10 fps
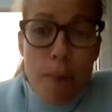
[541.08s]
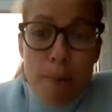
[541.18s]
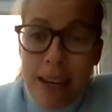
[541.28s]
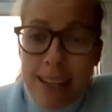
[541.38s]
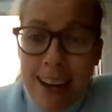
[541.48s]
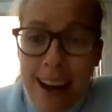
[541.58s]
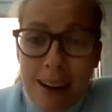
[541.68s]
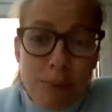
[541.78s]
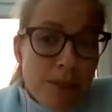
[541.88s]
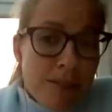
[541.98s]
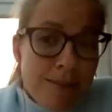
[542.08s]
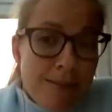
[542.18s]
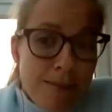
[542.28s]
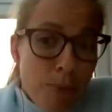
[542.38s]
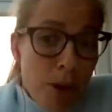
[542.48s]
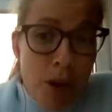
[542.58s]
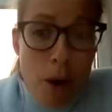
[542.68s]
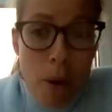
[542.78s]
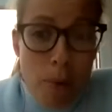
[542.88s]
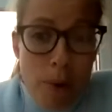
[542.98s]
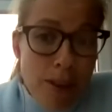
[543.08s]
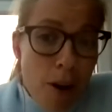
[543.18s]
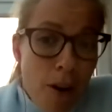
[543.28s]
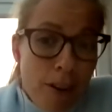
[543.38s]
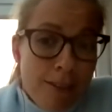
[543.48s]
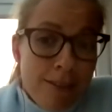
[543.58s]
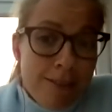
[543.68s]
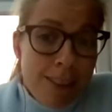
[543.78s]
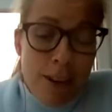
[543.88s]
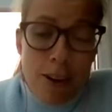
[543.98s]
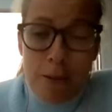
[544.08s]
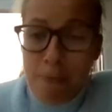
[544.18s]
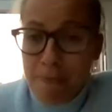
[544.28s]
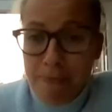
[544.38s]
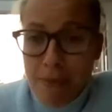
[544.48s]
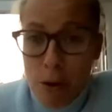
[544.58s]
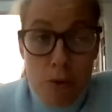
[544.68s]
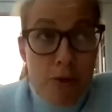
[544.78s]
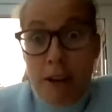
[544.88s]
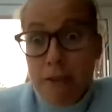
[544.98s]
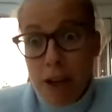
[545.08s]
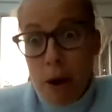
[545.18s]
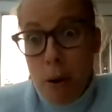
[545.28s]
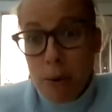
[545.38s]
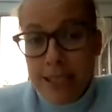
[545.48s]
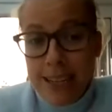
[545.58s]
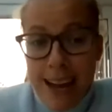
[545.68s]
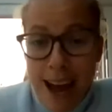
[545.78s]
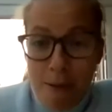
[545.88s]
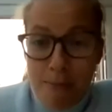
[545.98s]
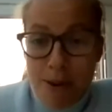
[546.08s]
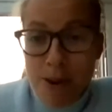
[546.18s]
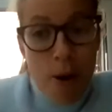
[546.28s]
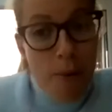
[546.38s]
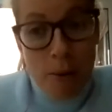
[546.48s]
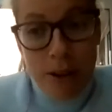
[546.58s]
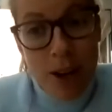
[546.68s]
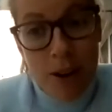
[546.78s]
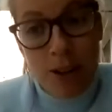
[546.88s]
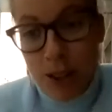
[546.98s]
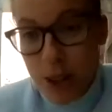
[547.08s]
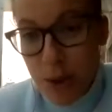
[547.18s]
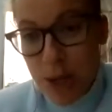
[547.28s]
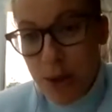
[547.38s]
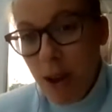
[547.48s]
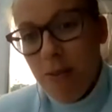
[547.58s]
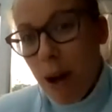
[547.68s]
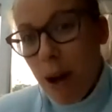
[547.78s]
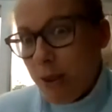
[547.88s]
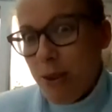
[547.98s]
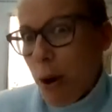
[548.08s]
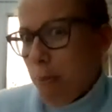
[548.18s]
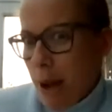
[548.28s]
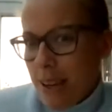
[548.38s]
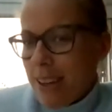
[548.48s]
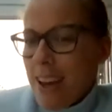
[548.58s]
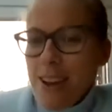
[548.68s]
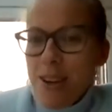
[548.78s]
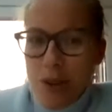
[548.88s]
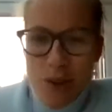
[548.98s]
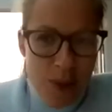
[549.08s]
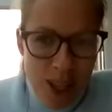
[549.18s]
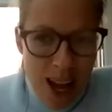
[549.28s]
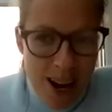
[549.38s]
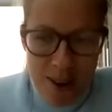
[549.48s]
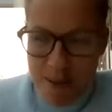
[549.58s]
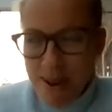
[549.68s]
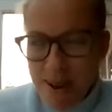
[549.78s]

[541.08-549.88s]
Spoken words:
competed at were not what we saw, you know, definitely not what we see now, but not what we saw at London 2012. That was not my usual lineup.